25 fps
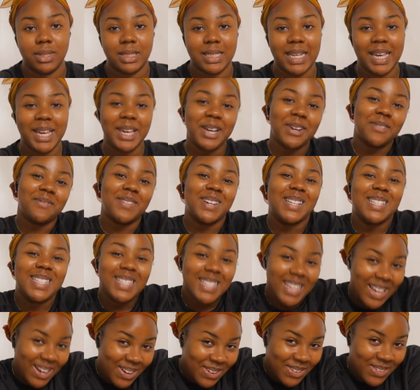take care of
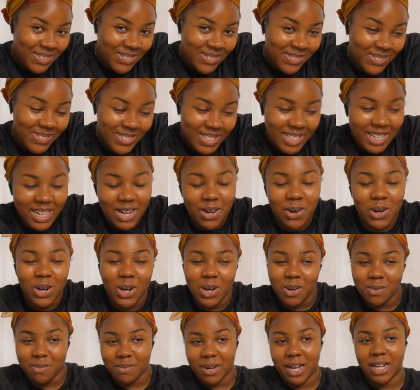myself and I'll
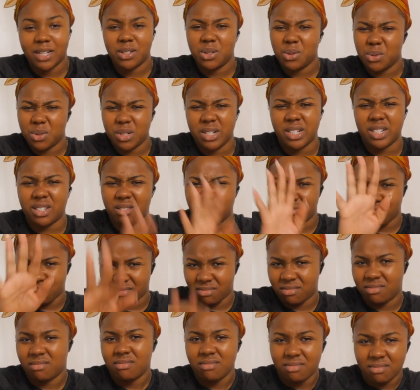come back. to work.
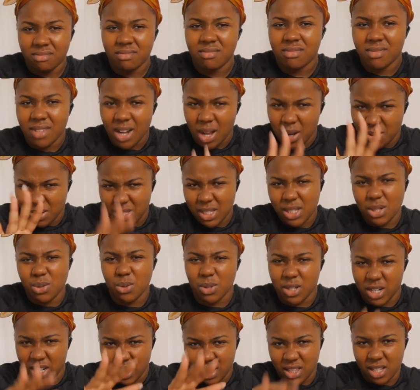I'll still
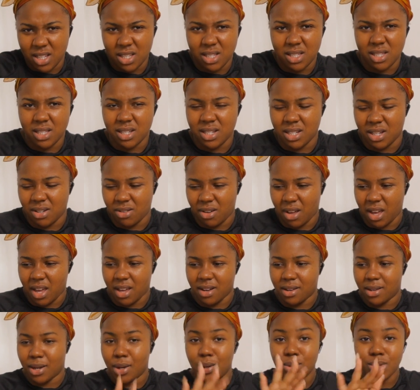do other things today, okay?
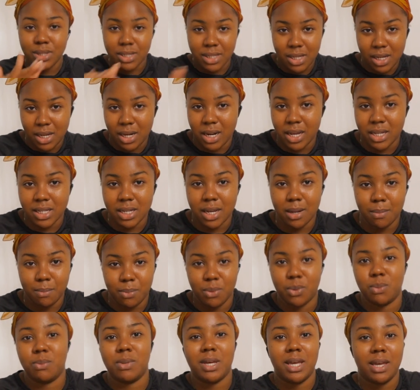No sickness
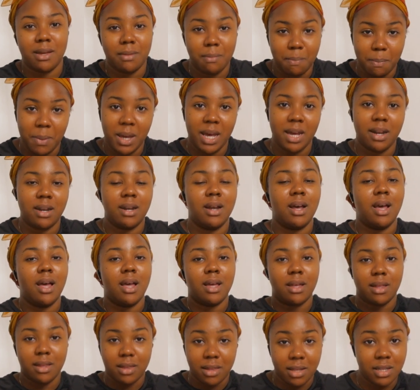can put me in bed
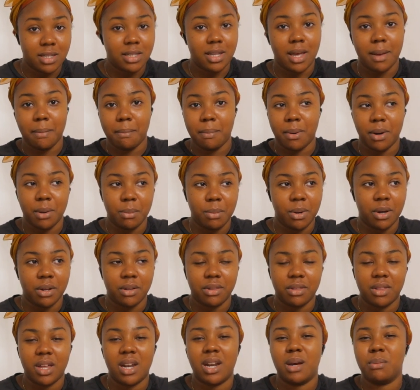this Ember
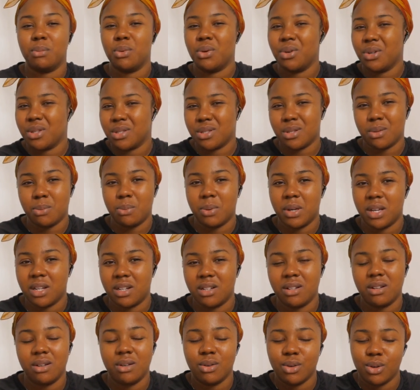month and I'm going to bed,
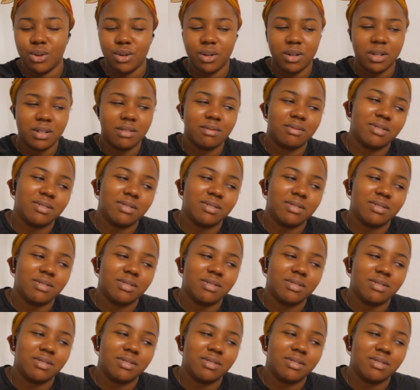Lord.